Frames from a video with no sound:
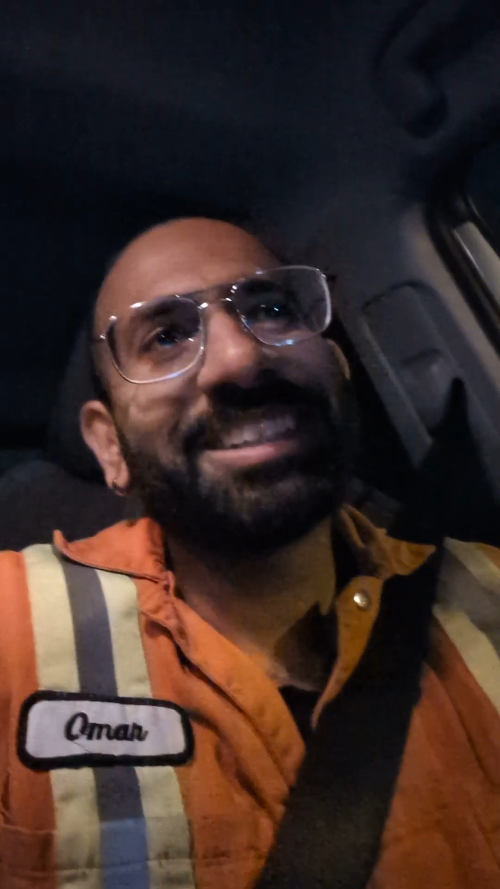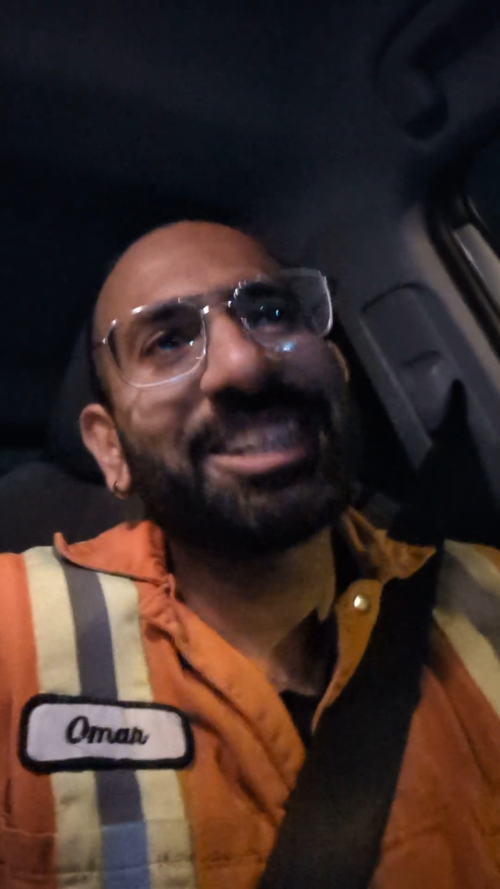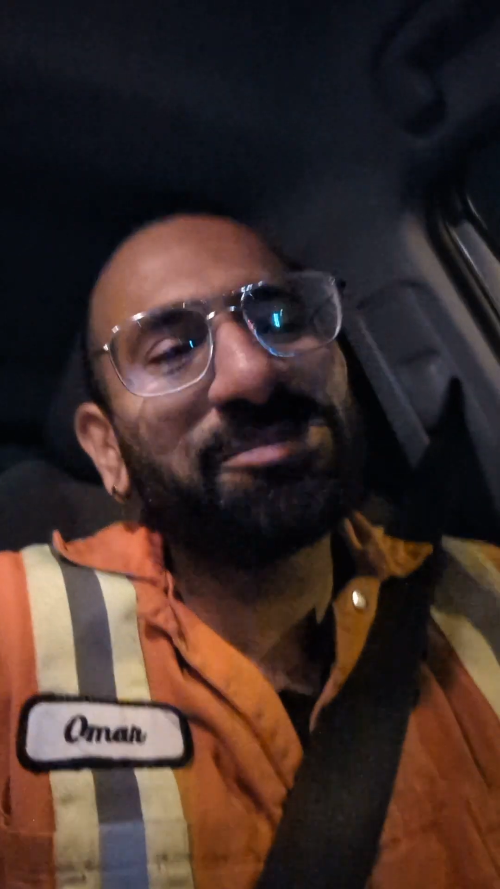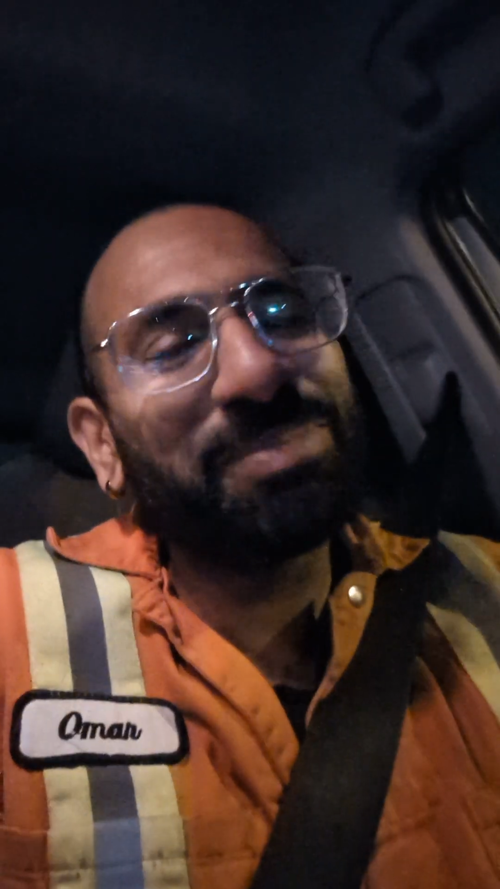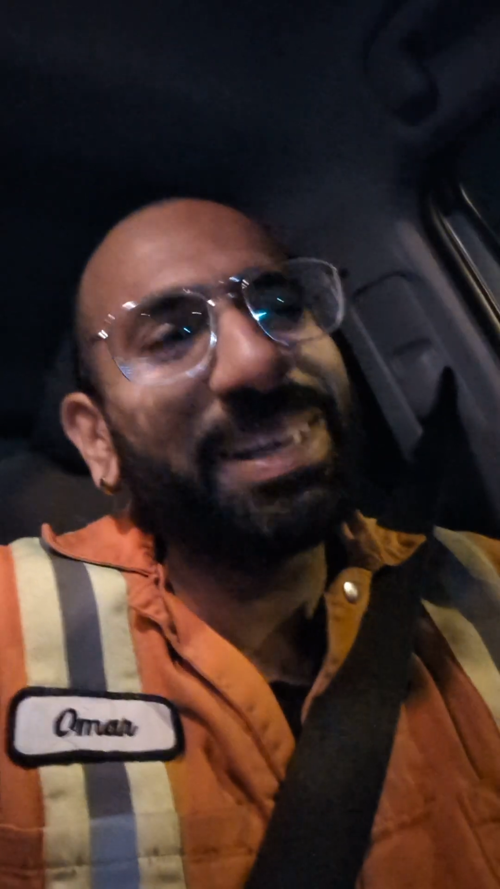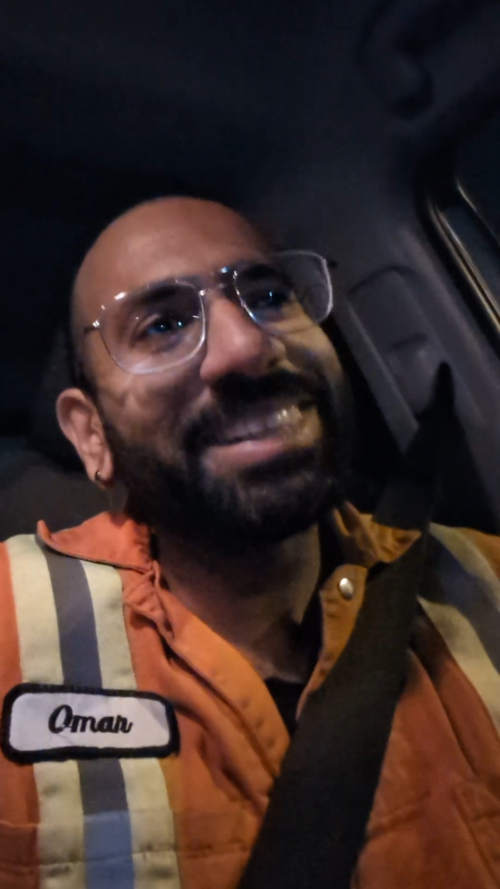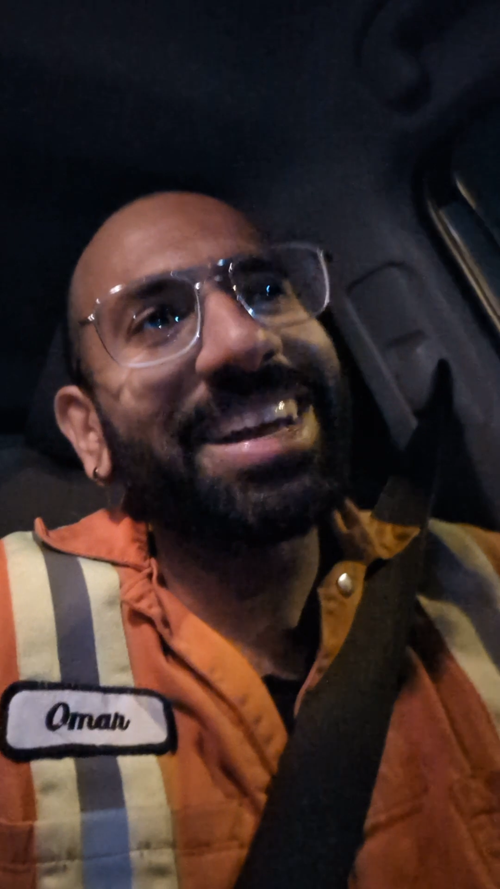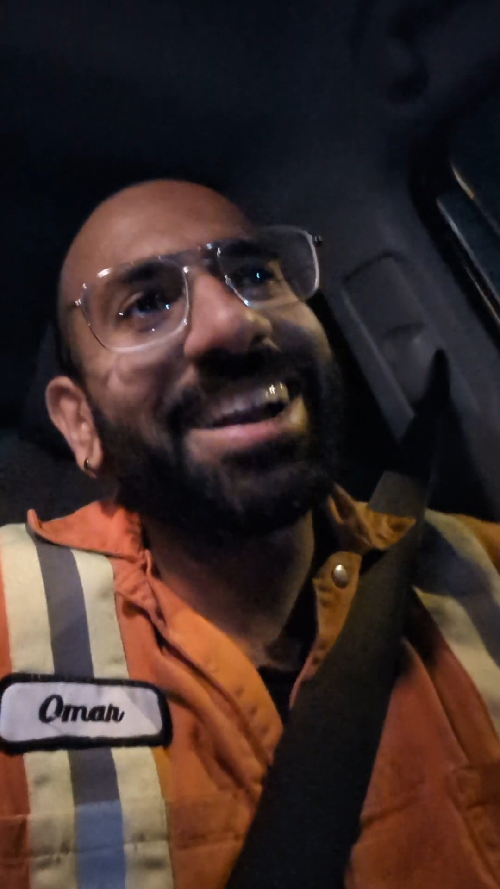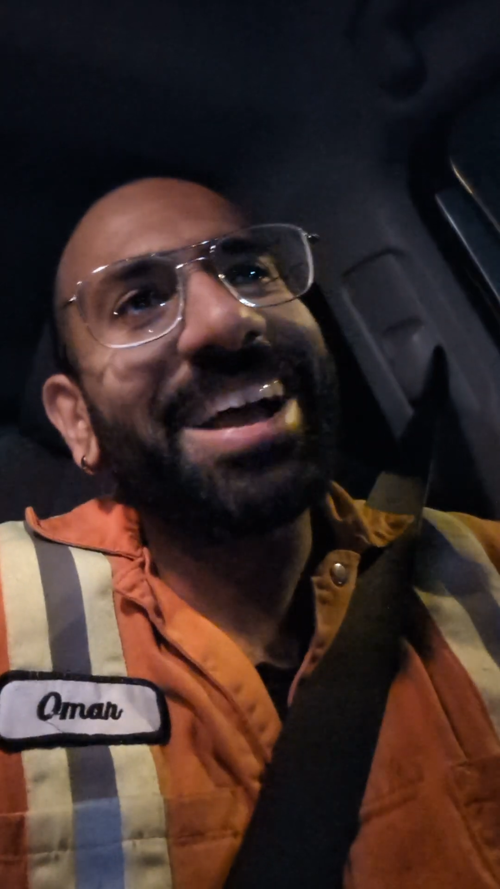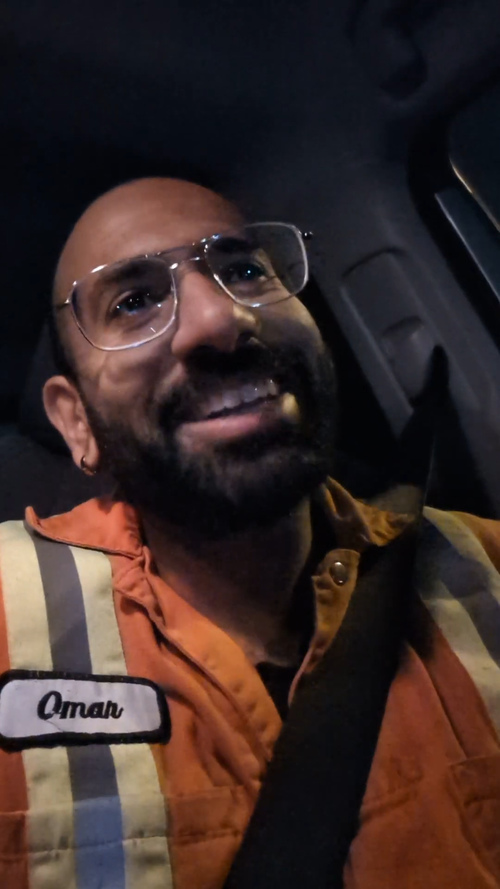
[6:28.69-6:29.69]
Just be
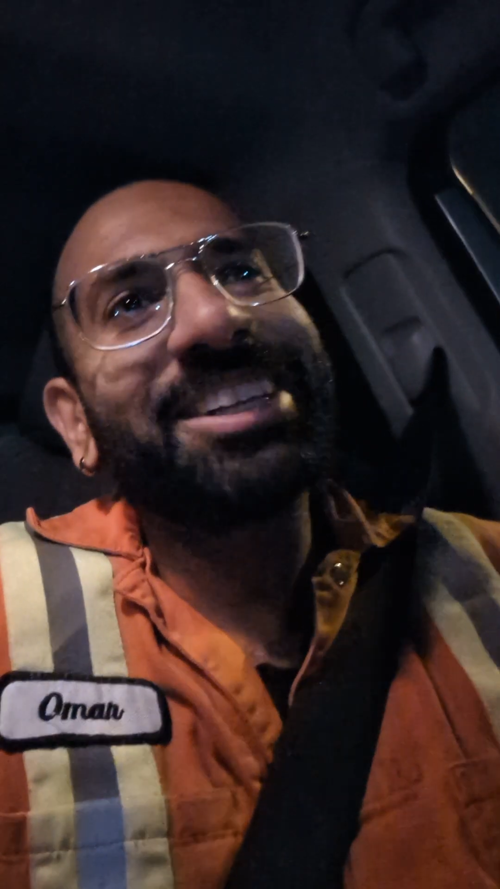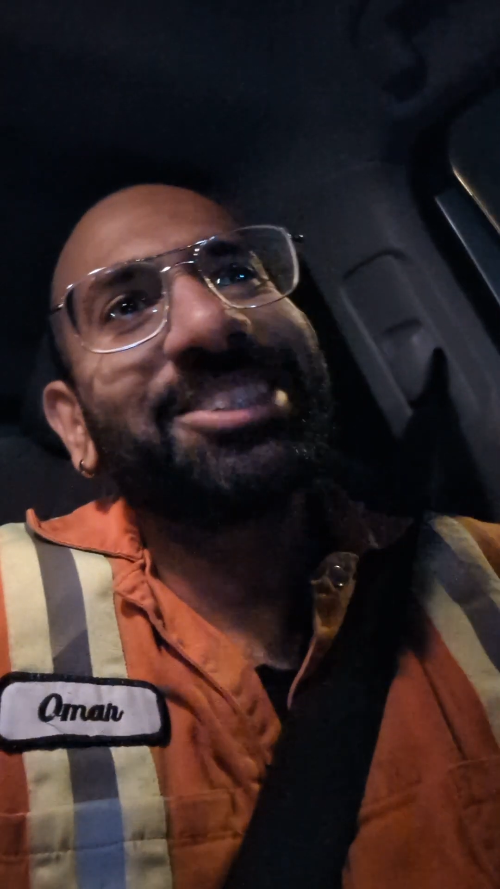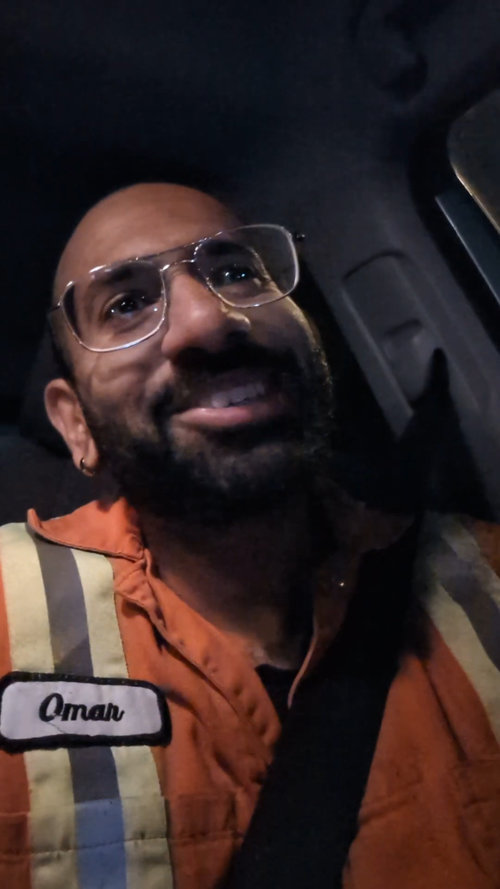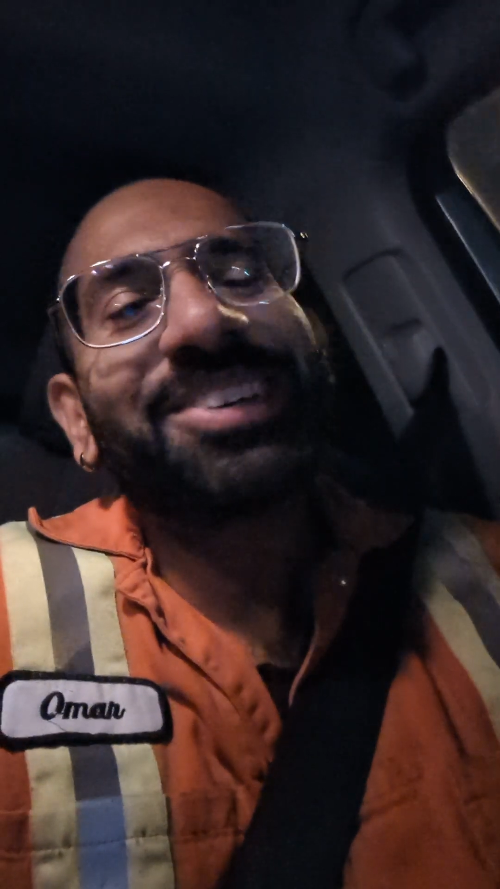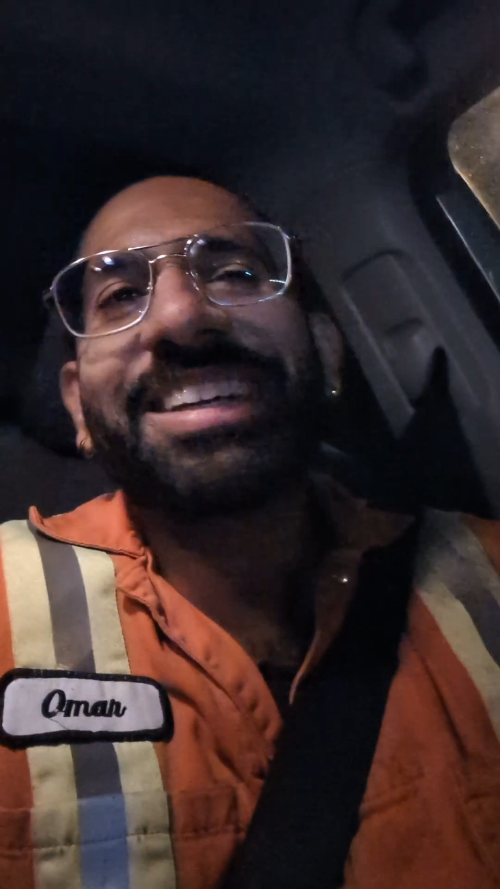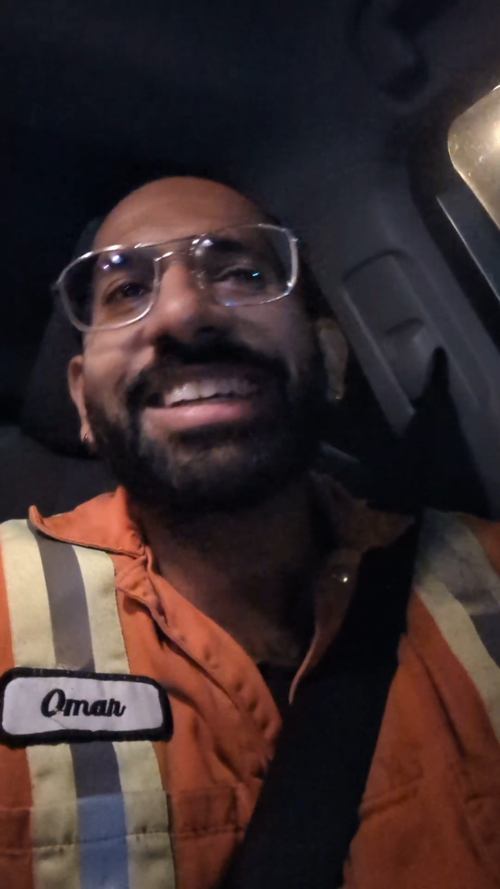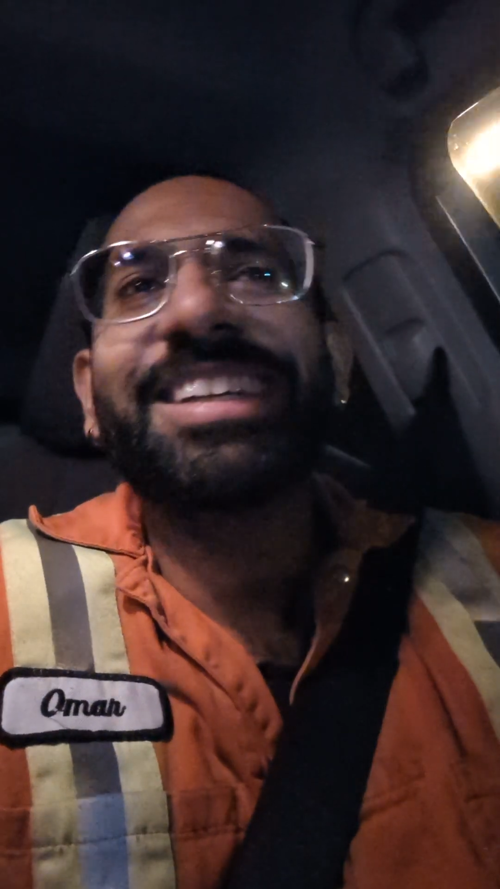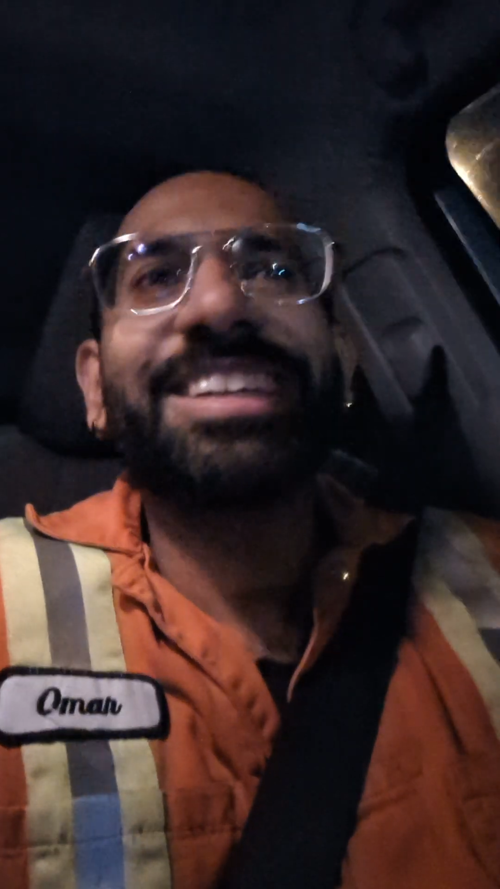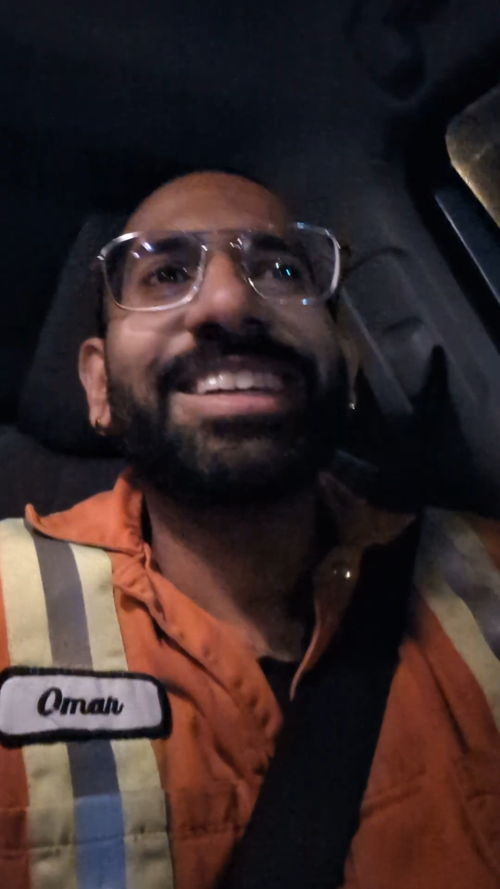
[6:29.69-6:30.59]
there and enjoy.